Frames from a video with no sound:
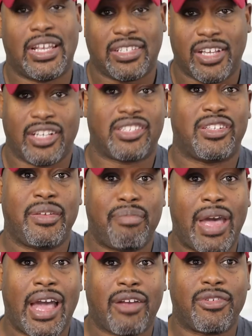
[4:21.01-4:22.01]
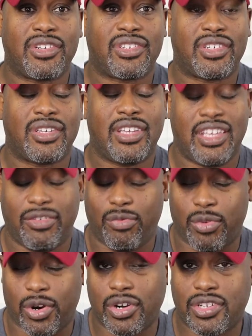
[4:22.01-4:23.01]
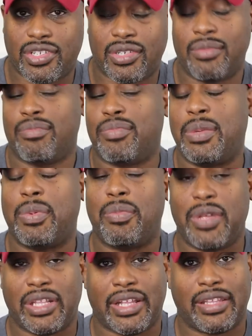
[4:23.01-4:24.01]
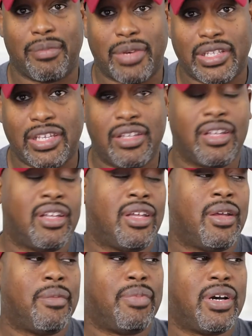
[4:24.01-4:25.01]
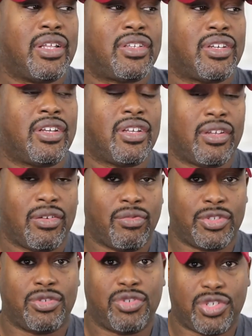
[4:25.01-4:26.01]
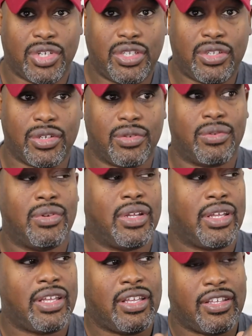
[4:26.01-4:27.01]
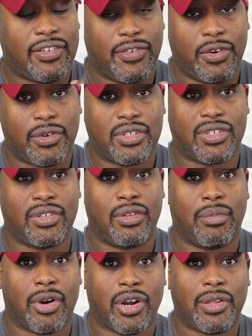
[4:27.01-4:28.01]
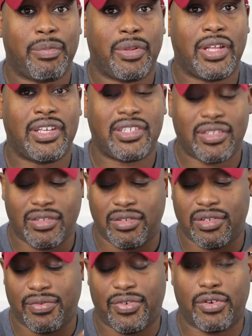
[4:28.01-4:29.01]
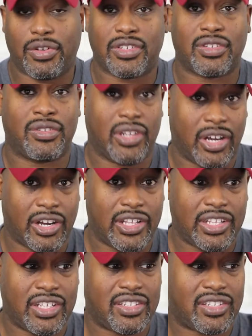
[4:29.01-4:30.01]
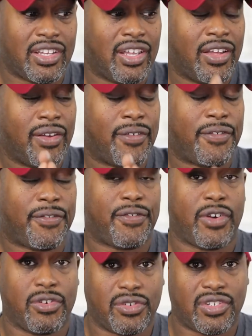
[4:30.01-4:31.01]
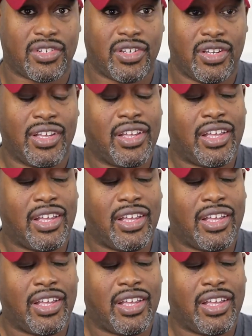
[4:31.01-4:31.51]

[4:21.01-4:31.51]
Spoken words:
That's hustling backwards. It works. People made a lot of money. But what you should do is focus on the marketplace. You should focus on the audience first.